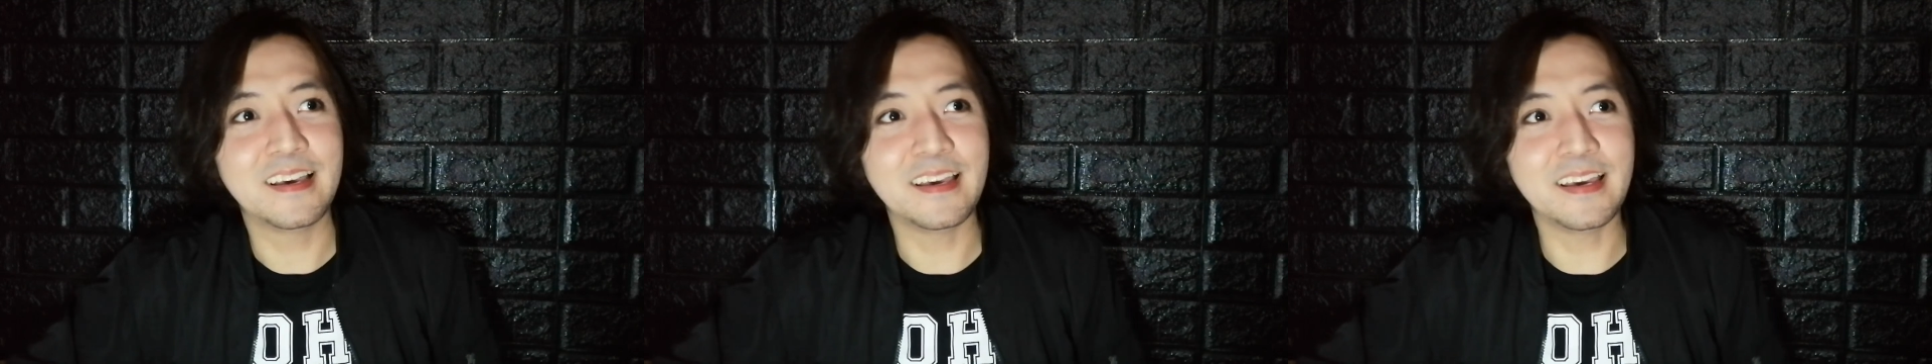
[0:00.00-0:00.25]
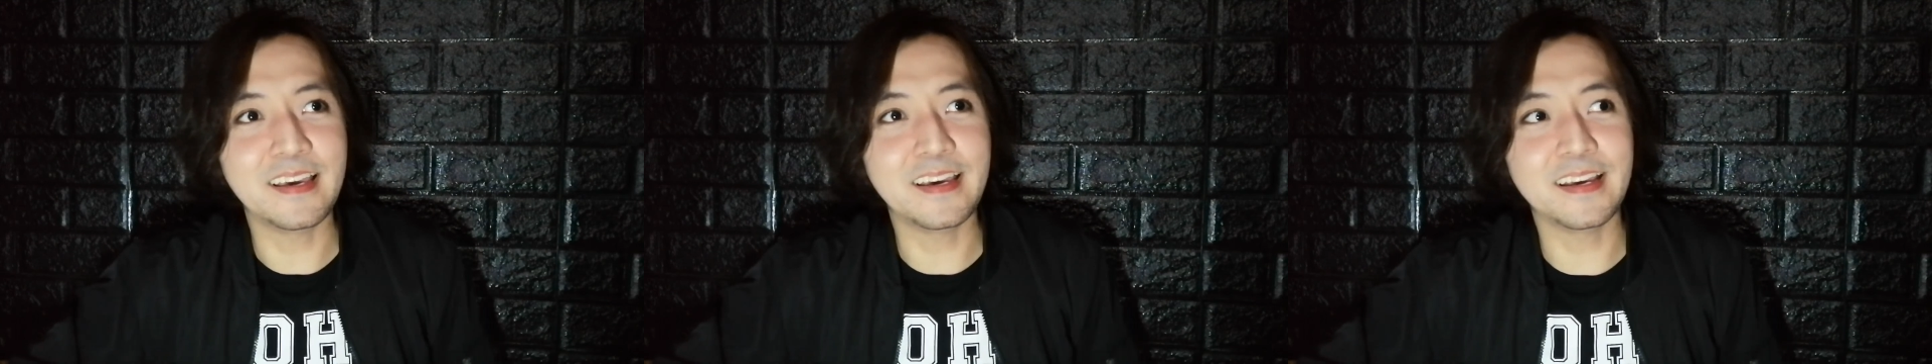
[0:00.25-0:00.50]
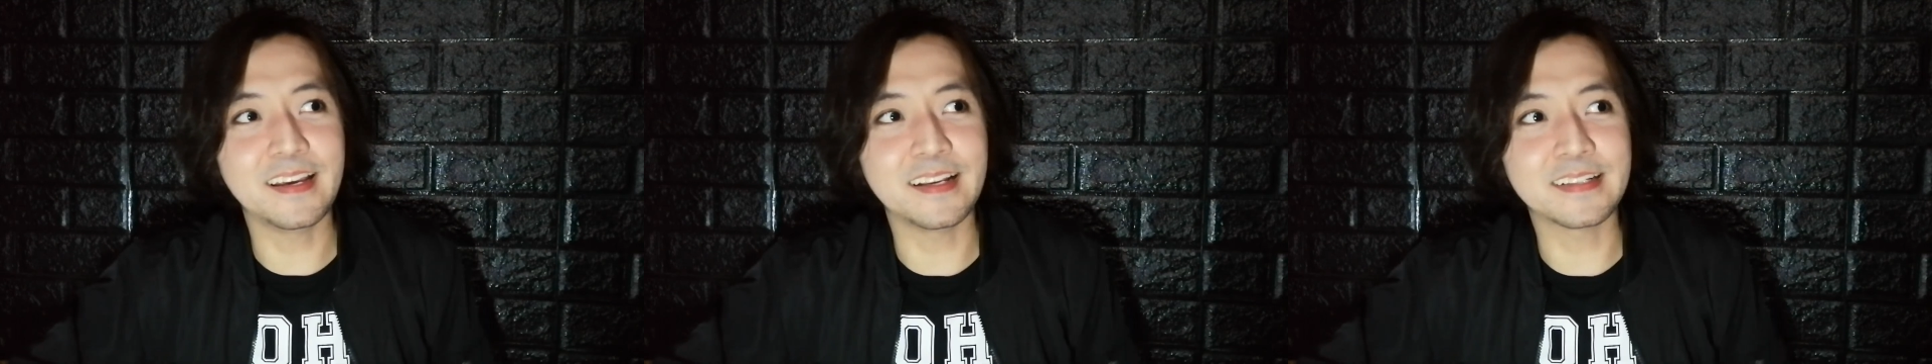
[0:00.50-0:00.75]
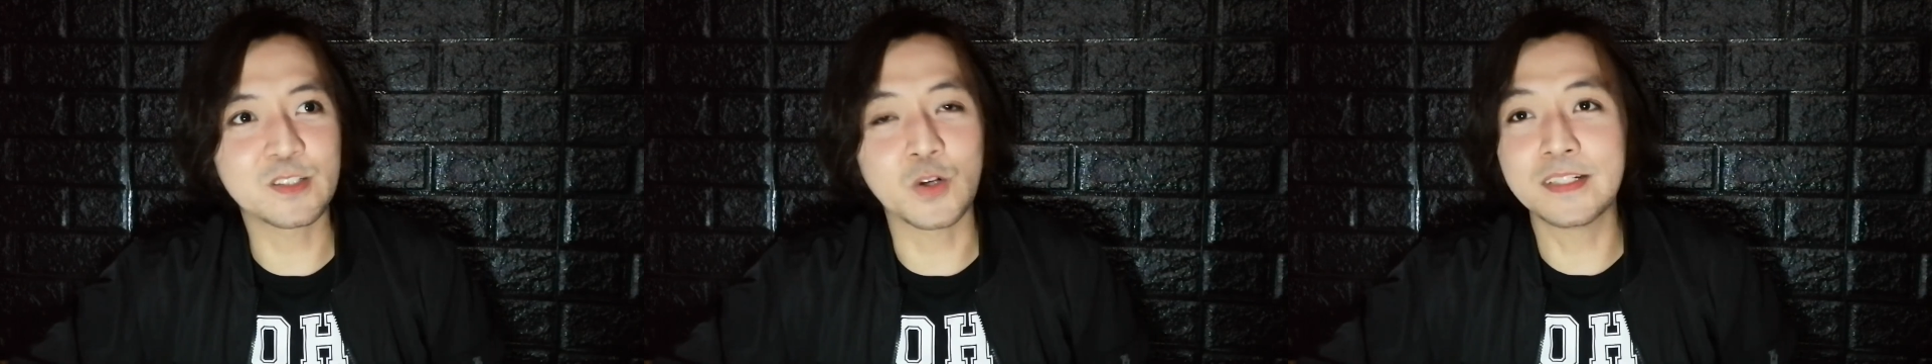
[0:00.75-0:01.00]

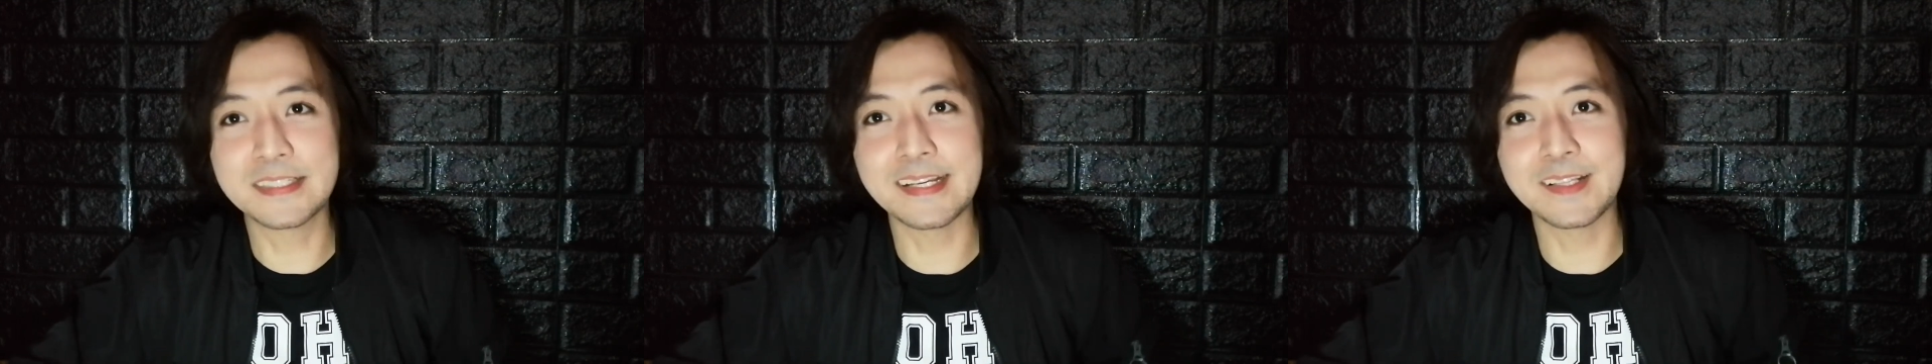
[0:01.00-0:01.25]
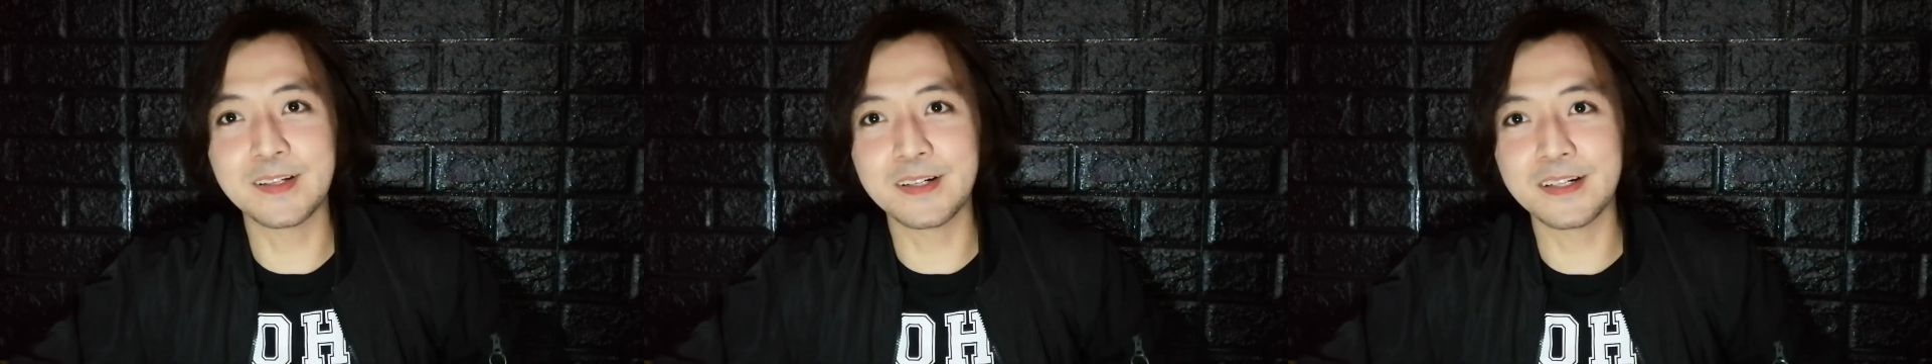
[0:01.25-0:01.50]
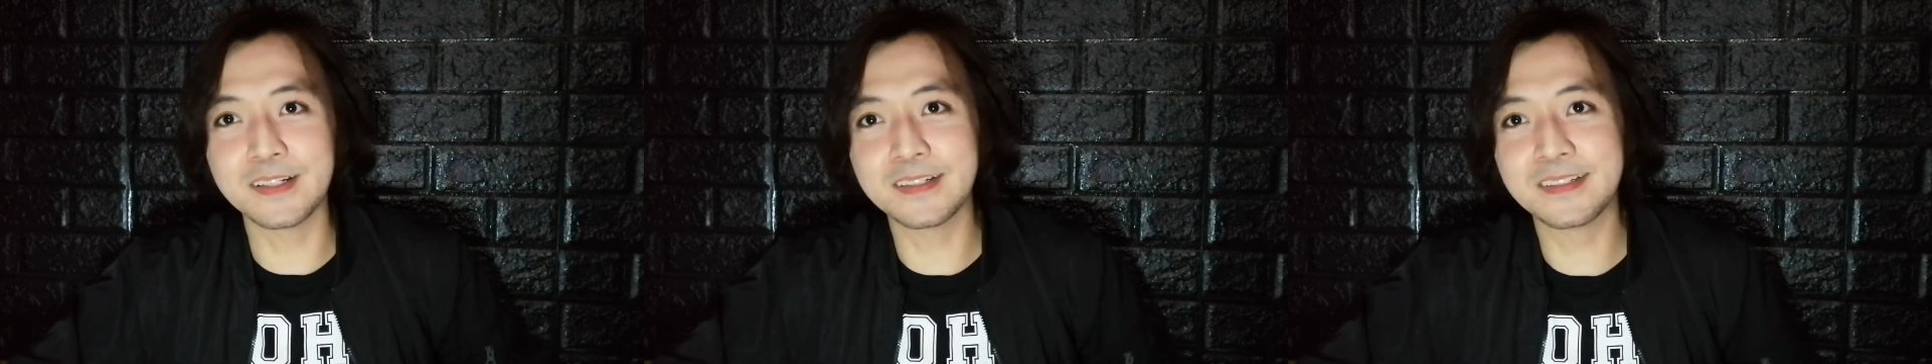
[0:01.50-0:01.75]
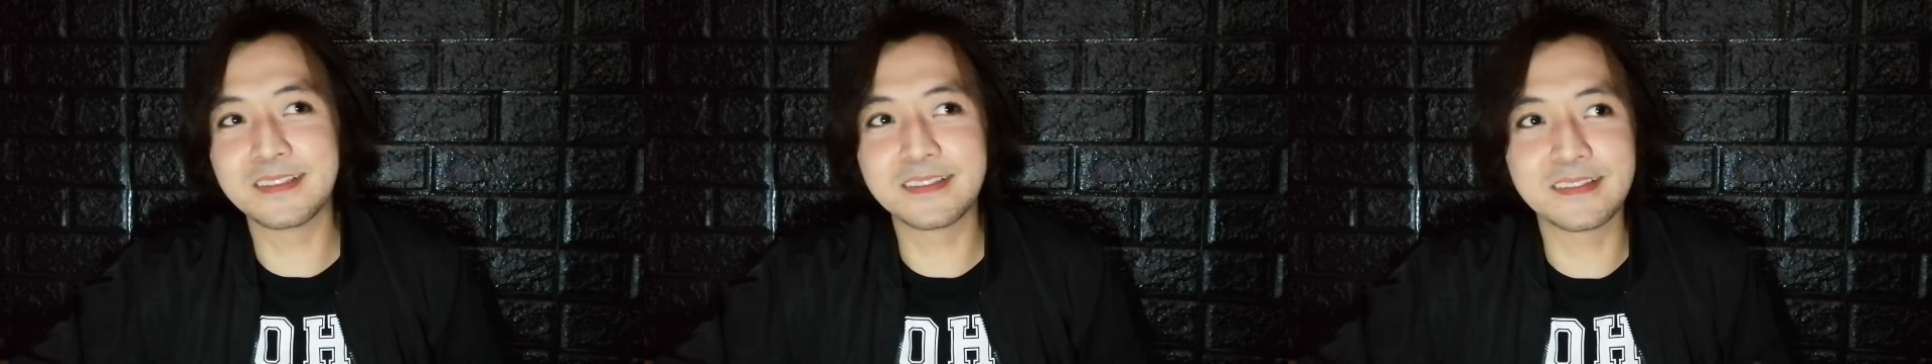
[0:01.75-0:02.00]
is
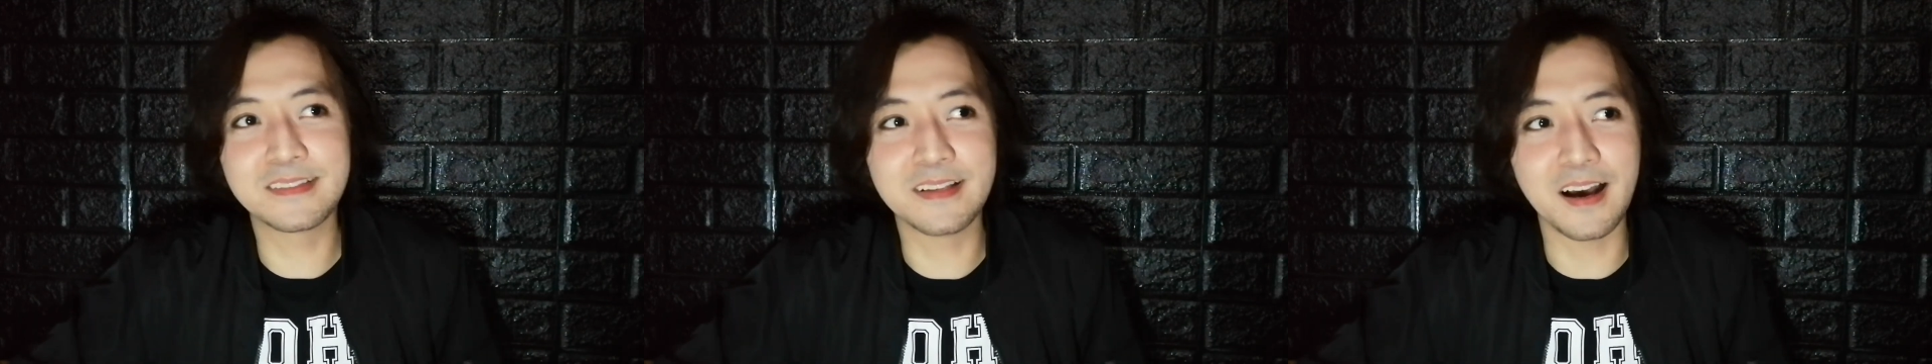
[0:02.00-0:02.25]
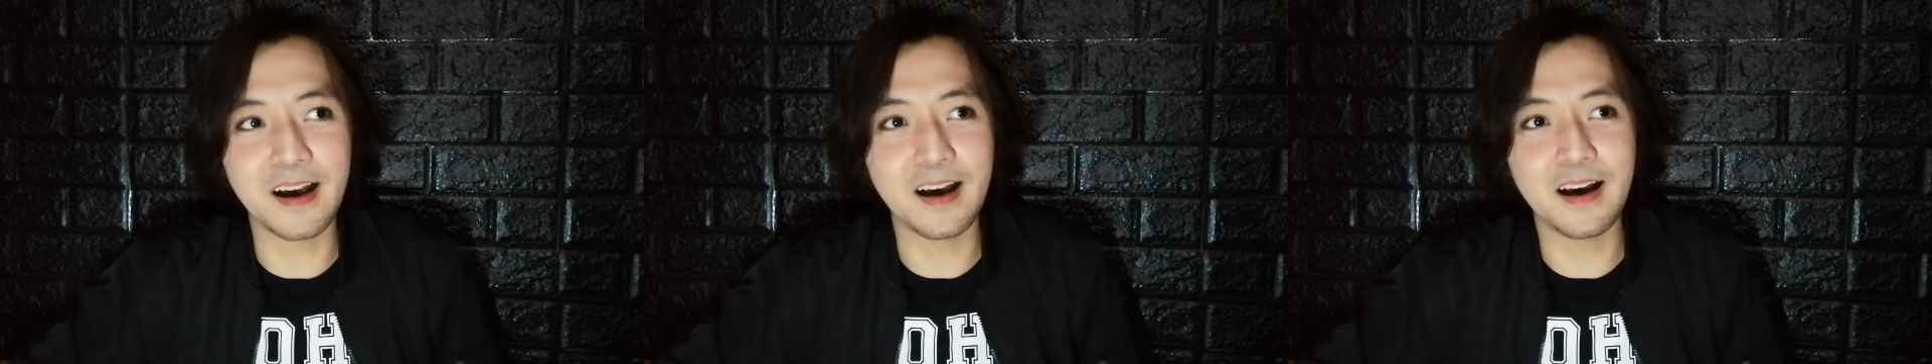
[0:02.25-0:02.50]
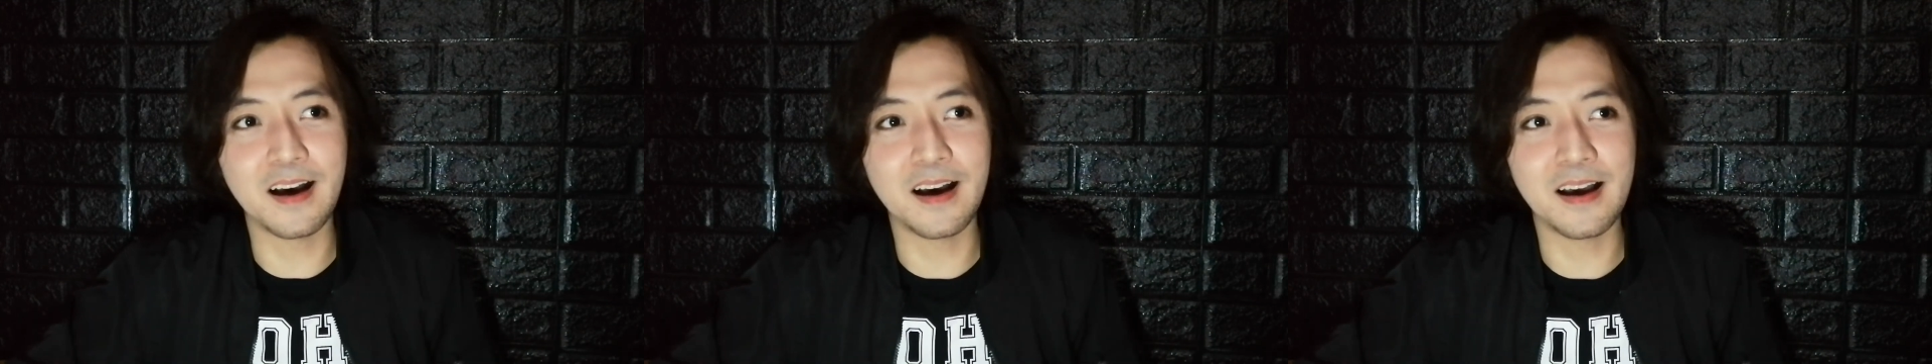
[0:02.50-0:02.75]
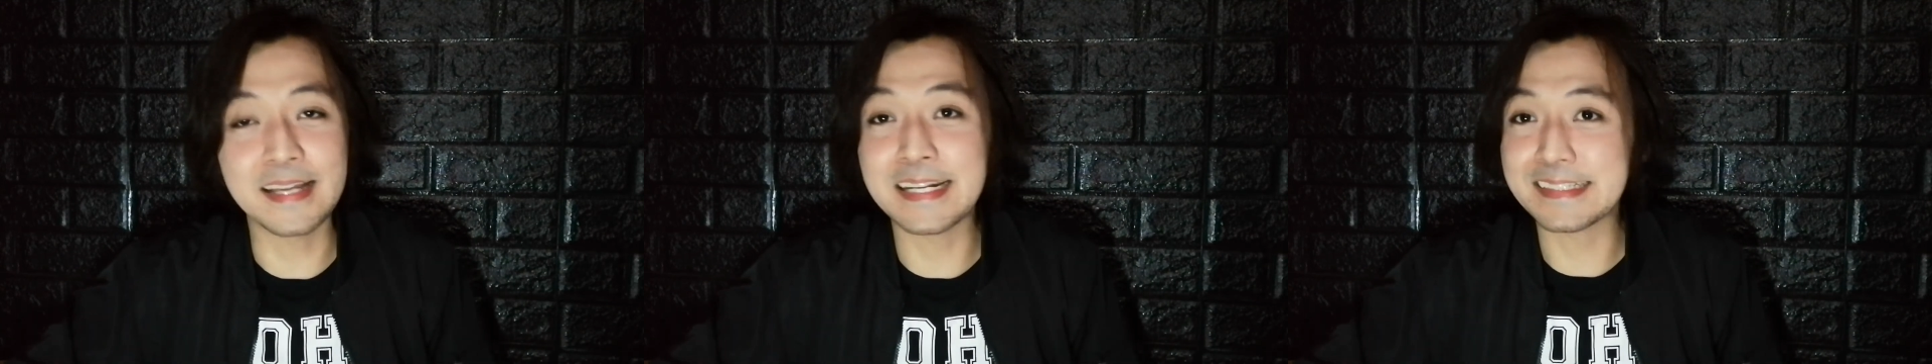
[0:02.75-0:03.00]
considered
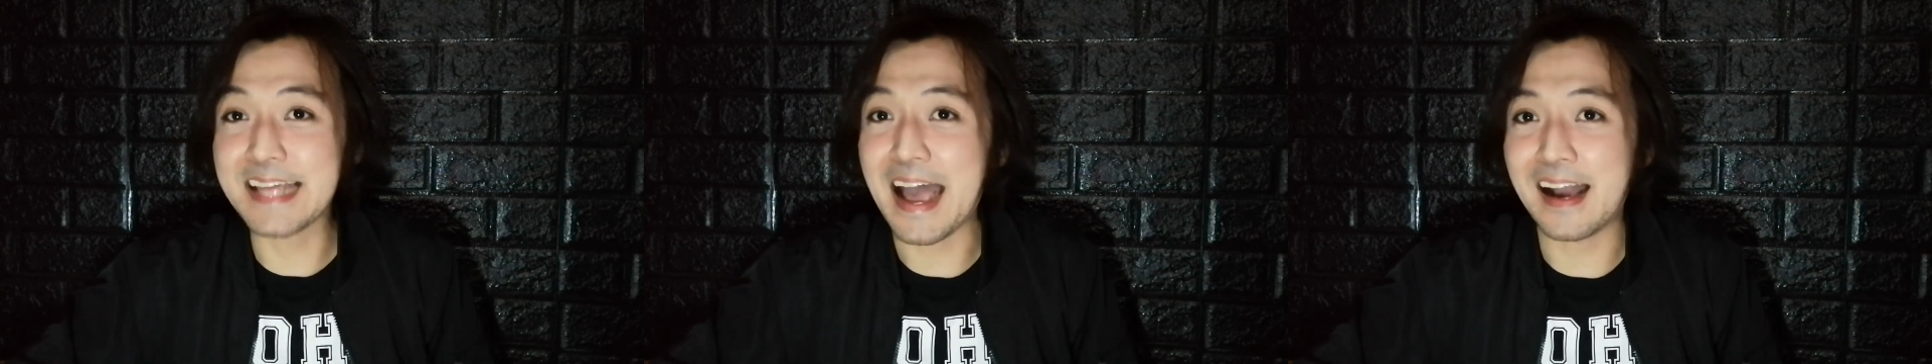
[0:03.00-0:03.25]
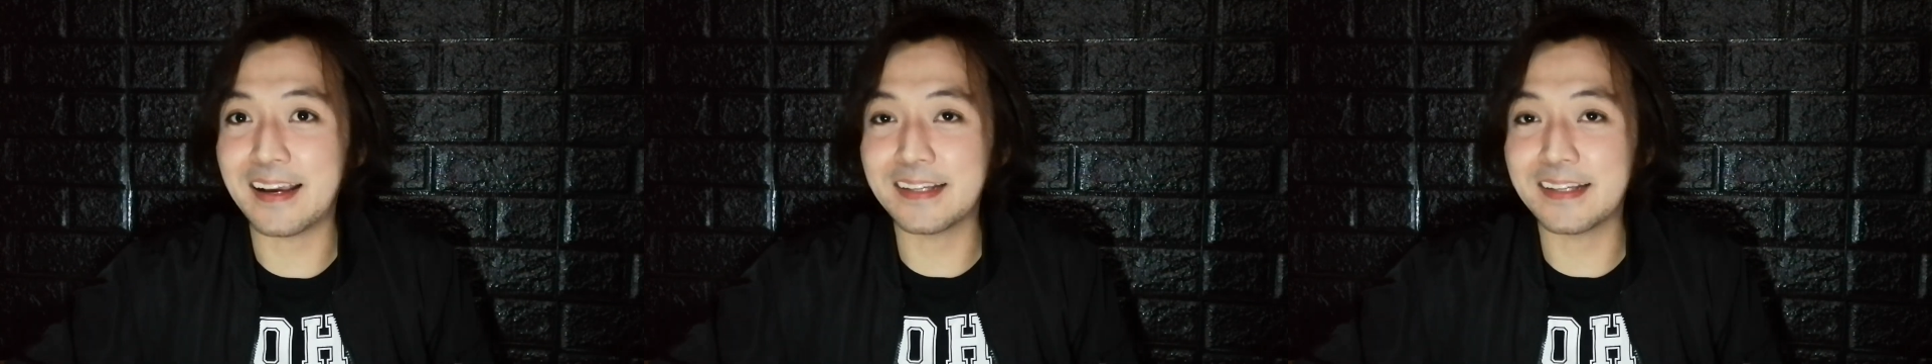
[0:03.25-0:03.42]
an attack.